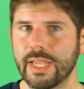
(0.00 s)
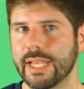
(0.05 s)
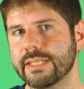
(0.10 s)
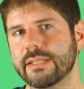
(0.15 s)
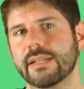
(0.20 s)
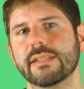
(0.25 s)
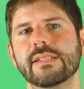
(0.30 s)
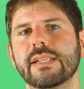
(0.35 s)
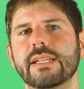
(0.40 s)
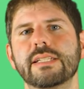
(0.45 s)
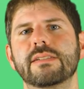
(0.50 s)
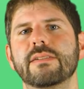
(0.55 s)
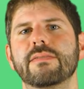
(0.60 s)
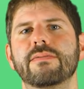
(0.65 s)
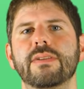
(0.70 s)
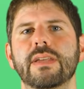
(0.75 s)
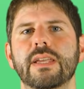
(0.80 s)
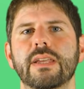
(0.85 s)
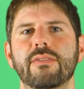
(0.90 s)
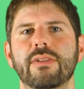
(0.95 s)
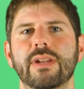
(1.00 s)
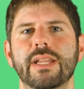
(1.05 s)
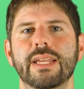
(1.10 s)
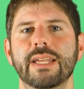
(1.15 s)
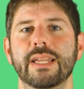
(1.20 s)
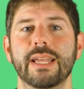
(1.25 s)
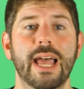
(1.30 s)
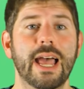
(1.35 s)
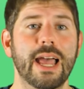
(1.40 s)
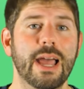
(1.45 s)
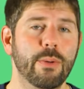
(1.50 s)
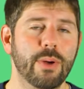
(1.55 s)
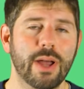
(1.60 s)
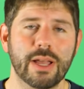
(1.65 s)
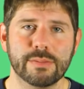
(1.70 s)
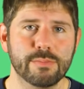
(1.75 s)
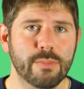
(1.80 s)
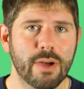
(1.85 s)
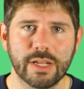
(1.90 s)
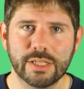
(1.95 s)
It doesn't interfere in it
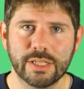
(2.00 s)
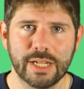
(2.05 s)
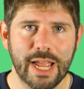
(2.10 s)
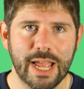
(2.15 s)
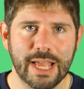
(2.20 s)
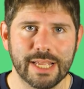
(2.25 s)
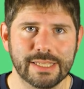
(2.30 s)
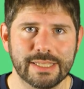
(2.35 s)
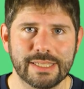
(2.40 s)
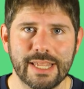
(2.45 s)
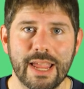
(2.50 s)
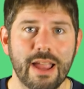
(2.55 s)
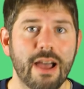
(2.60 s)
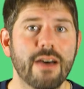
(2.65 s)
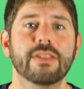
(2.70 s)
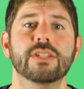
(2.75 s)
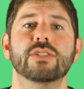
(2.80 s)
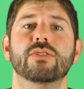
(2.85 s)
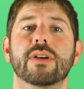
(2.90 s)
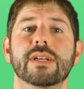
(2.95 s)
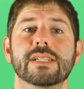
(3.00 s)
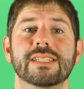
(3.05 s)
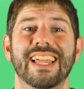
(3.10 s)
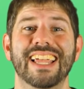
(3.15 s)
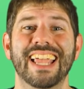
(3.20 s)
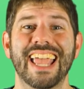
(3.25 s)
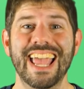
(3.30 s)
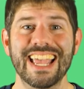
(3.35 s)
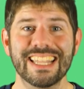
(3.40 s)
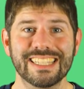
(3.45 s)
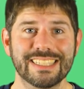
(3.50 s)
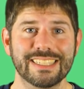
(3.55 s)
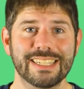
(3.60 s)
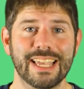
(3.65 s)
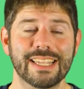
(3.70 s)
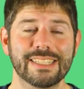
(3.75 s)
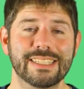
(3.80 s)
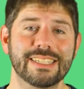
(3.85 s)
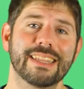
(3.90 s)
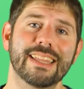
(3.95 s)
as much as, say, other drugs like
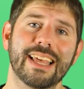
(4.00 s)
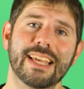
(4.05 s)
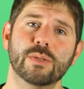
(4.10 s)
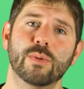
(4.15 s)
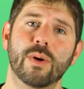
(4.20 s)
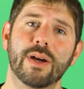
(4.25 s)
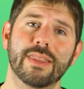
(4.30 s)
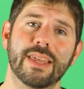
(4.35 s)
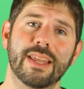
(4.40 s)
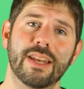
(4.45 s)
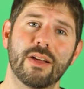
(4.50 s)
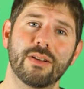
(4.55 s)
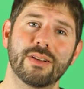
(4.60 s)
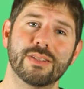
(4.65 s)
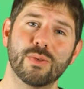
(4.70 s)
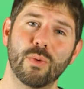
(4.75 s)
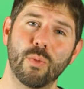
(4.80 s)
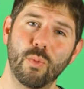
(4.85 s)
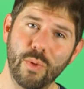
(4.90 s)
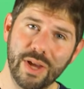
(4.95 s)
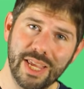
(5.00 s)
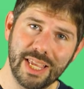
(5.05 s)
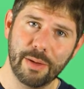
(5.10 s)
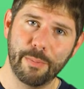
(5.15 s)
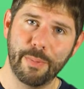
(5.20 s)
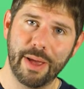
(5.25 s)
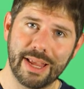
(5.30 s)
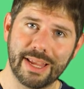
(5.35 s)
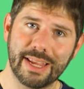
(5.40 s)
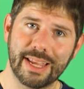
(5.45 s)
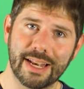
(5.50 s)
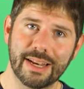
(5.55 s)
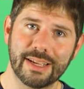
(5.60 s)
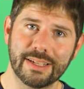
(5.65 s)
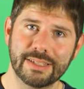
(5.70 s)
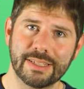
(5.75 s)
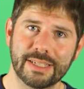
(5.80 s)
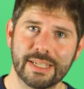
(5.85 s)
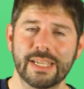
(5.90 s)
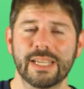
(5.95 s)
NSAIDs, and that's why they're known as a weak
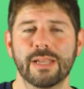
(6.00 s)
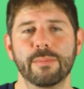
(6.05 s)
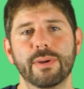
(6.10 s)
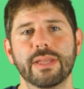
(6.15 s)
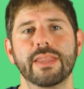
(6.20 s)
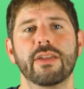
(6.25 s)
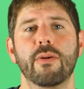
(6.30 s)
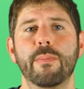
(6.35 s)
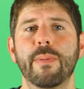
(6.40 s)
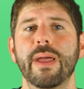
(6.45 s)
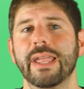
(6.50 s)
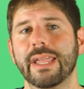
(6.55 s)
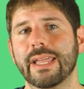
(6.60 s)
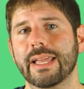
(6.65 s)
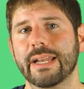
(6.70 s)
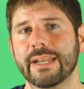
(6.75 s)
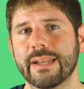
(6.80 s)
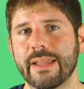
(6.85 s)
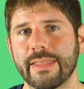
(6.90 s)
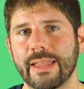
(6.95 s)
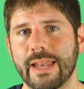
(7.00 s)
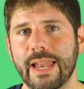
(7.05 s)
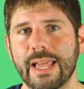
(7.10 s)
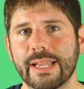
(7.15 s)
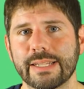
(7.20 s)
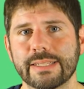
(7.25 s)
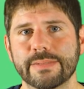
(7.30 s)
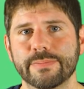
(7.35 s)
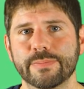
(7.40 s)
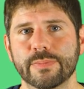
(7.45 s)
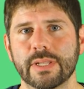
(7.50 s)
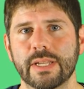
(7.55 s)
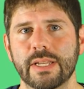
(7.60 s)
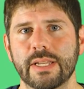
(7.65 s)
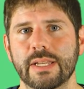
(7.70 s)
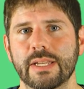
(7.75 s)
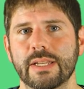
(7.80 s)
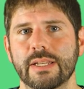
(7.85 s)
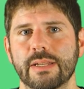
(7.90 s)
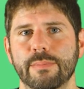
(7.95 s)
painkiller, but they're a painkiller nonetheless.
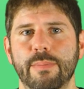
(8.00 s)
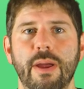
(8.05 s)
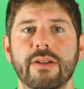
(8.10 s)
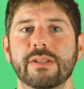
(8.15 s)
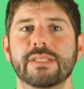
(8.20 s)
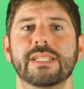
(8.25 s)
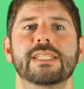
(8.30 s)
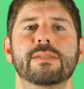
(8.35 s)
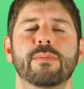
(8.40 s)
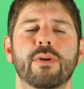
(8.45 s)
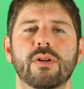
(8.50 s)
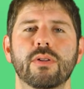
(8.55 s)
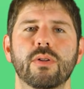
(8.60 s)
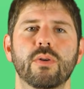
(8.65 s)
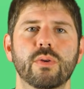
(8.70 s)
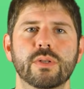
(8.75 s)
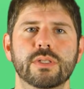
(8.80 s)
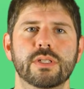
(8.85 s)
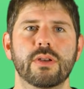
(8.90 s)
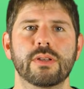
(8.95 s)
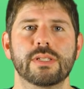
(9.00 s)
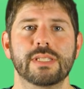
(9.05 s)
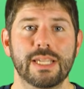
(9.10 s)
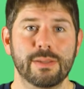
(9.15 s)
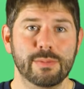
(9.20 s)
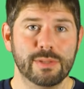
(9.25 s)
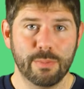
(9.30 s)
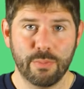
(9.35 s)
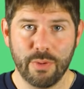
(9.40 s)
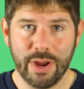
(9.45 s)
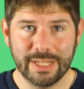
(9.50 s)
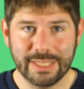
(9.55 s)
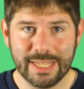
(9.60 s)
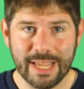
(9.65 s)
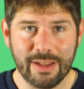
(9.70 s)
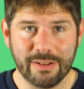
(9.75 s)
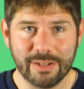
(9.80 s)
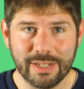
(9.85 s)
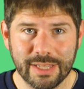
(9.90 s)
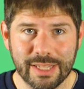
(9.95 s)
Paracetamol also seems to break
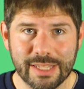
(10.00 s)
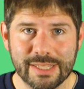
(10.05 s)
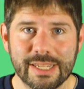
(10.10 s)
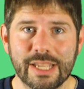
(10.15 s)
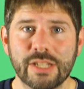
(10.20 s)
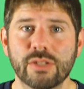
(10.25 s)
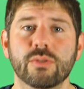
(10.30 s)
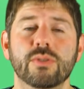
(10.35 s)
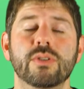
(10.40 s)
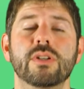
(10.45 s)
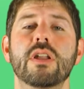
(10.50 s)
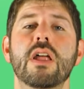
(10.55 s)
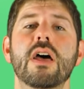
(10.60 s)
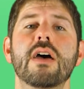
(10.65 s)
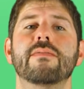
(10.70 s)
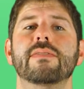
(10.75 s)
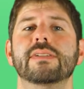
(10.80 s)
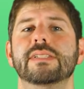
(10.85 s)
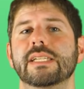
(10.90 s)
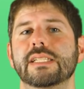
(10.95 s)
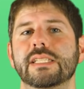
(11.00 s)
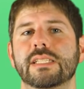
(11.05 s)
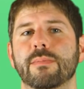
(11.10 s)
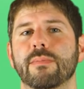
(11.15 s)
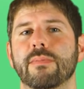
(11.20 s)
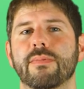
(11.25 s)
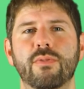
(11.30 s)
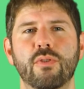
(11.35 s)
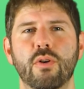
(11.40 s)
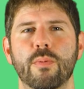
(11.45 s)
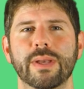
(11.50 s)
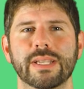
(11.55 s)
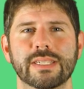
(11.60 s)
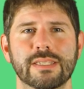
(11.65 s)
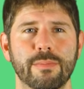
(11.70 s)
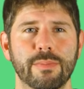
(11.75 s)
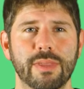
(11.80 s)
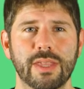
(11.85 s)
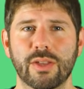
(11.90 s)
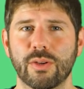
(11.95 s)
down in the central nervous system, forming
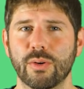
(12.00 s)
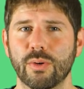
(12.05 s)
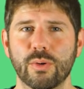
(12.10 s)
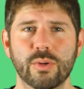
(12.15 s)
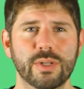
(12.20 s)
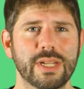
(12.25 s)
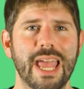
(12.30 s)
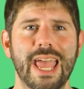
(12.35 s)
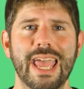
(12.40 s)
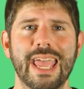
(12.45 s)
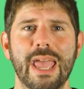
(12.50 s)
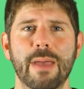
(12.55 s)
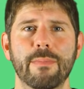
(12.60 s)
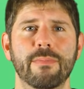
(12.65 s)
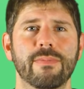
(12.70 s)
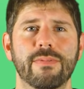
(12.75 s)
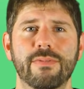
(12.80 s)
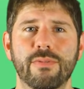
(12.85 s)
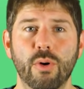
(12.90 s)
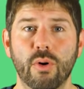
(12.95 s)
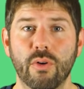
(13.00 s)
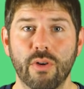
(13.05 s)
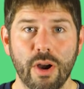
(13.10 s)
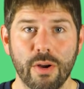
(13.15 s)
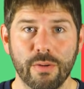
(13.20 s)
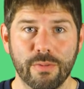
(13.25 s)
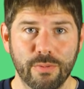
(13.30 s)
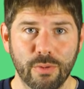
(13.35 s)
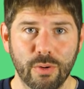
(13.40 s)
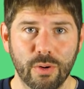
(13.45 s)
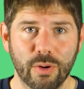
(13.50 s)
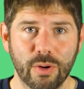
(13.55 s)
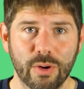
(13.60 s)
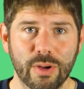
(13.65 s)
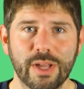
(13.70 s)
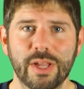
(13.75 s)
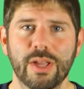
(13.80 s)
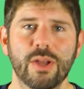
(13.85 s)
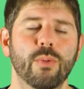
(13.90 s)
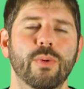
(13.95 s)
something called
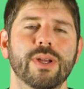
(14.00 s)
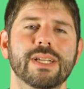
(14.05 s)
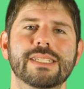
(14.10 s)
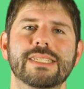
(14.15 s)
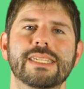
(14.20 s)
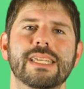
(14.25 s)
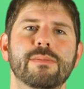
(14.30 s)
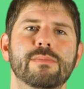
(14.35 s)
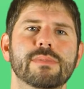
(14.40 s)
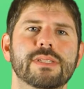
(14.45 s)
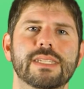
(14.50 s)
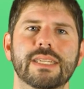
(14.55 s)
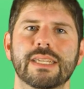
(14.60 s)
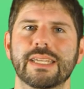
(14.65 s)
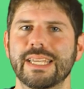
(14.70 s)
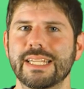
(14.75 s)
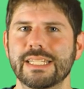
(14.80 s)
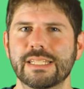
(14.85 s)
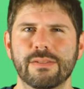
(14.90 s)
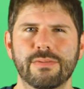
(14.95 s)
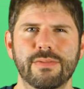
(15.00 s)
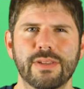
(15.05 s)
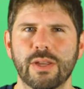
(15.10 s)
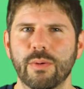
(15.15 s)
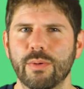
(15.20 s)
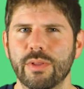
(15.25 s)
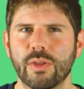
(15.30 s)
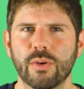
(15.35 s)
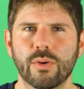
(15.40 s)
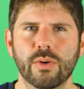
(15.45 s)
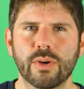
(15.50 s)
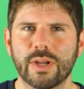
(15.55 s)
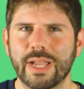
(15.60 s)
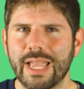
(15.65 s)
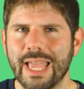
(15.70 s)
AM404, which seems to interfere with your